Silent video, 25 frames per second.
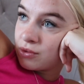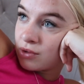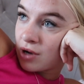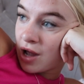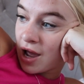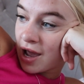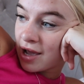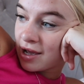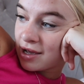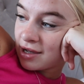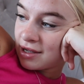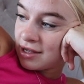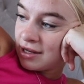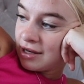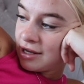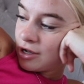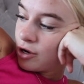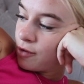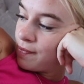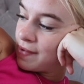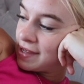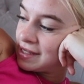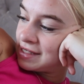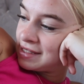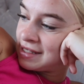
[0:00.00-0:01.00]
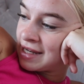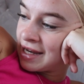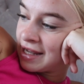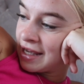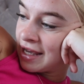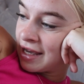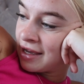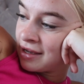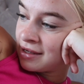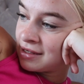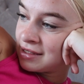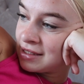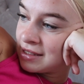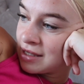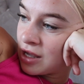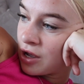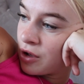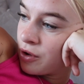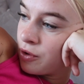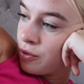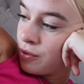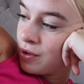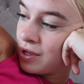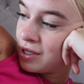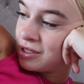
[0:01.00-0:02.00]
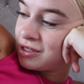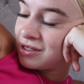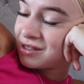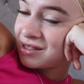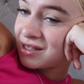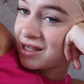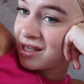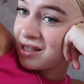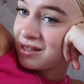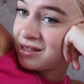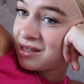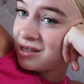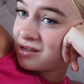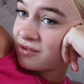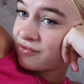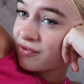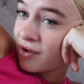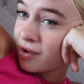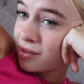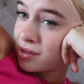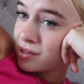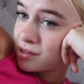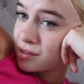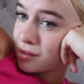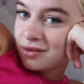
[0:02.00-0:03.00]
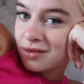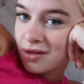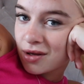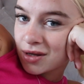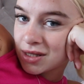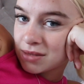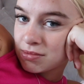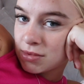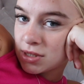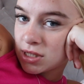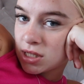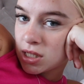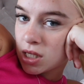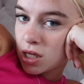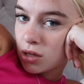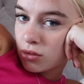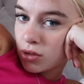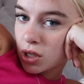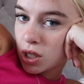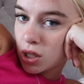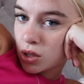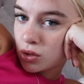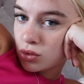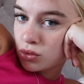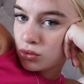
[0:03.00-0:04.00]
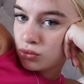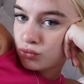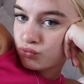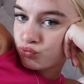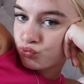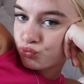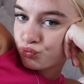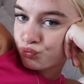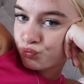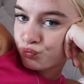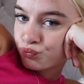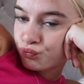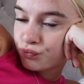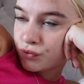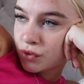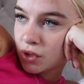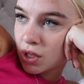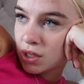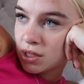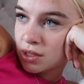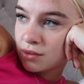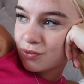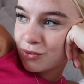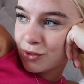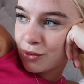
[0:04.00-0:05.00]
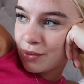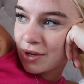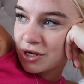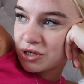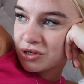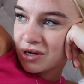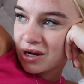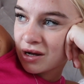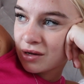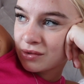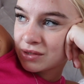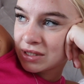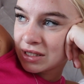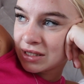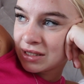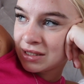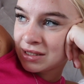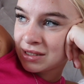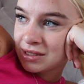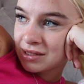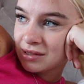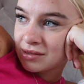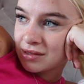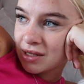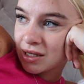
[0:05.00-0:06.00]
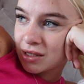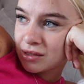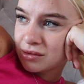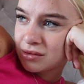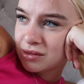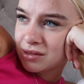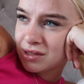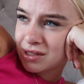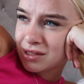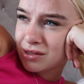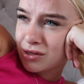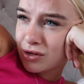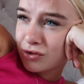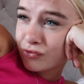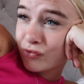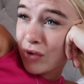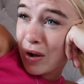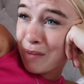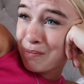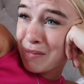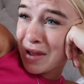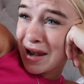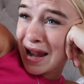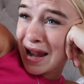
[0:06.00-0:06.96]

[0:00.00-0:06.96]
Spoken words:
like a little bit stinging, so it's just easy to throw this on. Nice material. I didn't want to wear trousers because I was like, it's gonna rub my